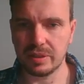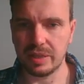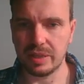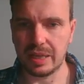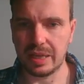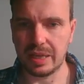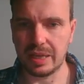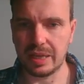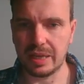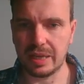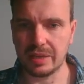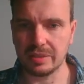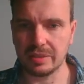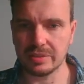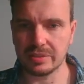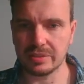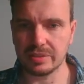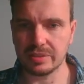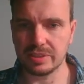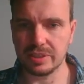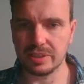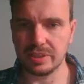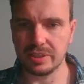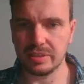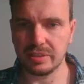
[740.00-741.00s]
and
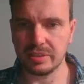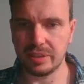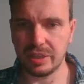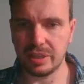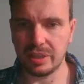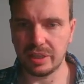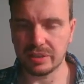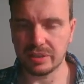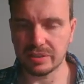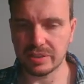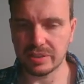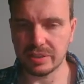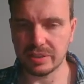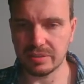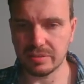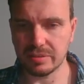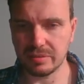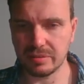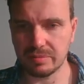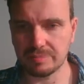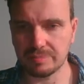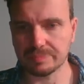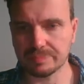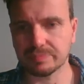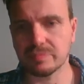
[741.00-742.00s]
t, let's
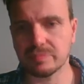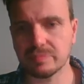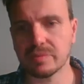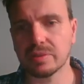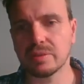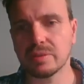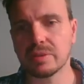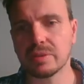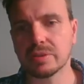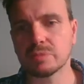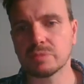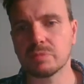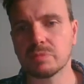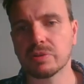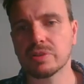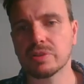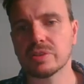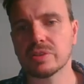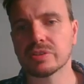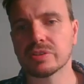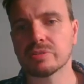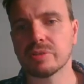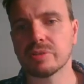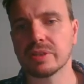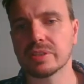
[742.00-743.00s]
put it
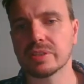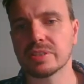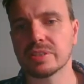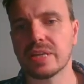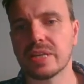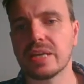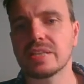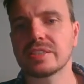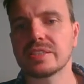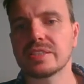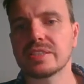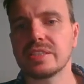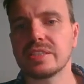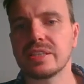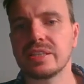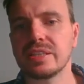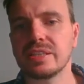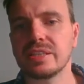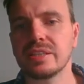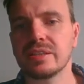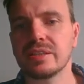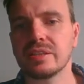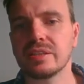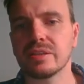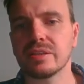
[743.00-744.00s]
this way, say
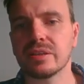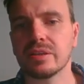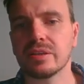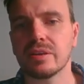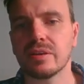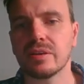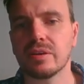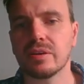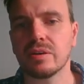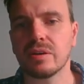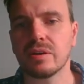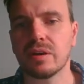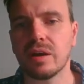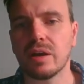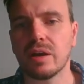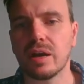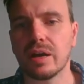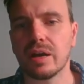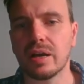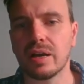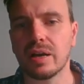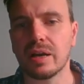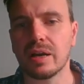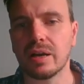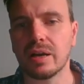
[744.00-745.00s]
t
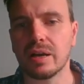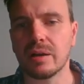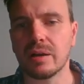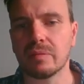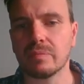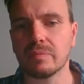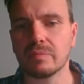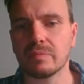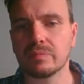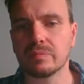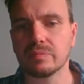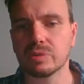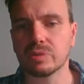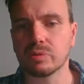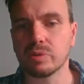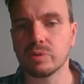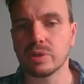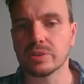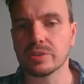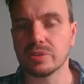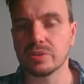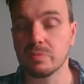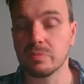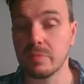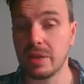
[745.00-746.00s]

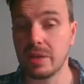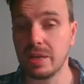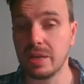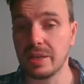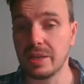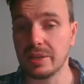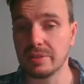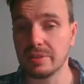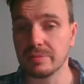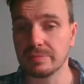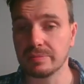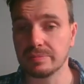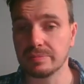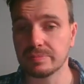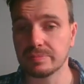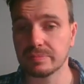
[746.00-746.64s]
was a million.